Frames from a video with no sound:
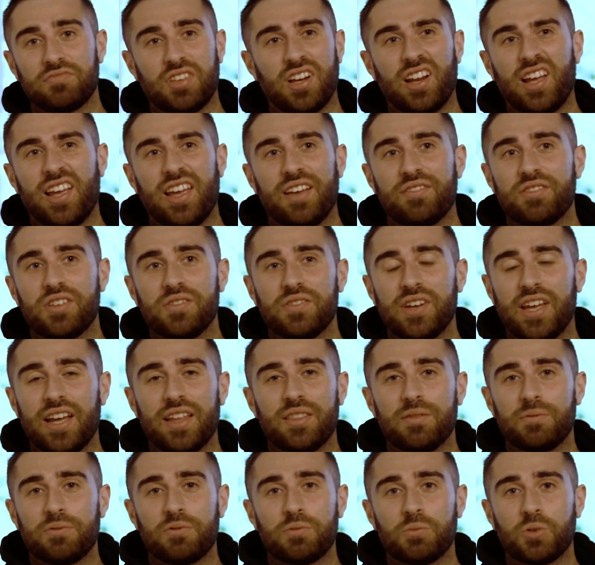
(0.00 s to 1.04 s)
And I haven't even
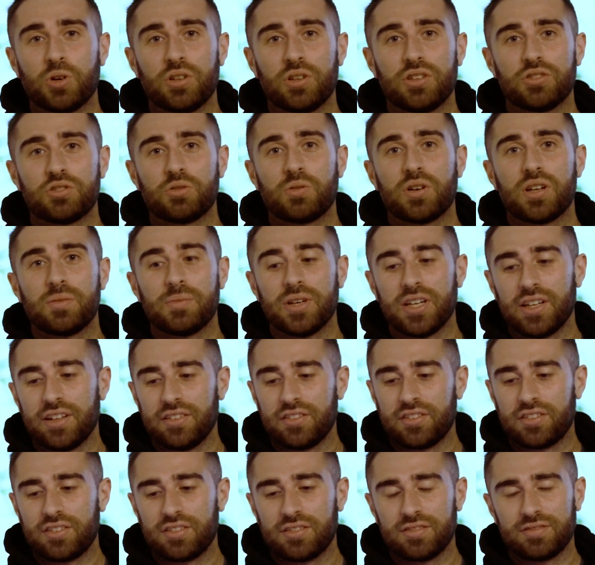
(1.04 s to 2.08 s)
had them for more than 20
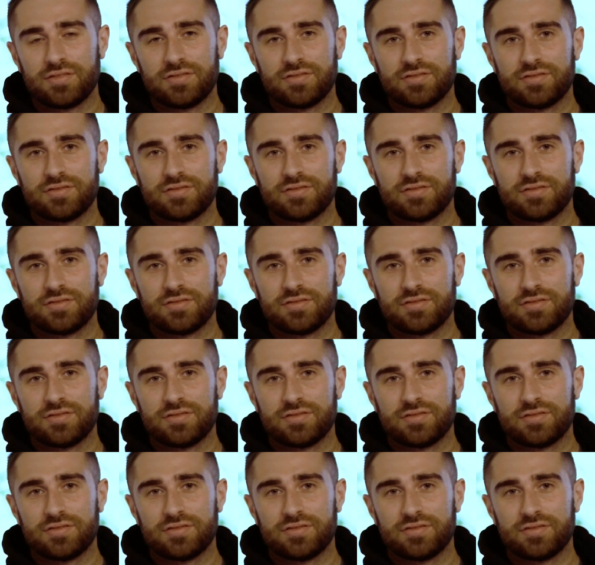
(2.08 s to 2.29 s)
minutes.